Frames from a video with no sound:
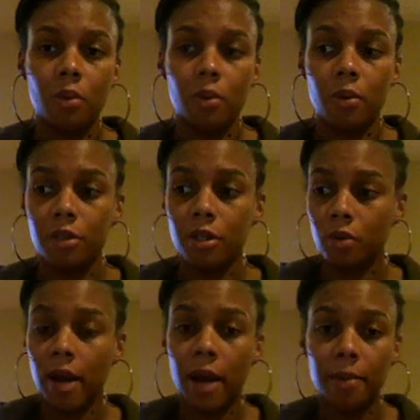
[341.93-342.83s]
Or just
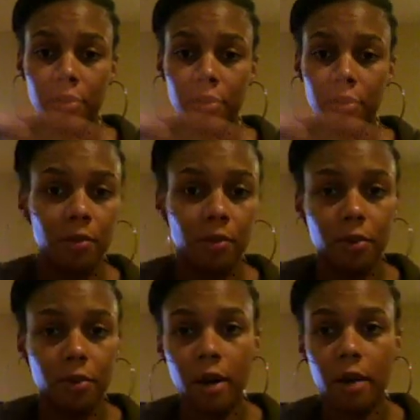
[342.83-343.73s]
grabbed her and
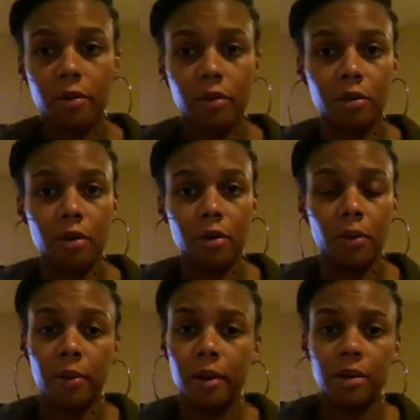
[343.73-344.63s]
threw her out of the
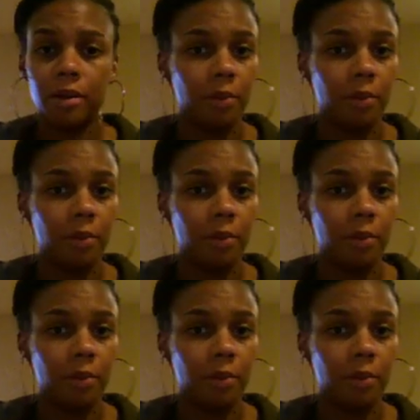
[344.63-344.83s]
bus.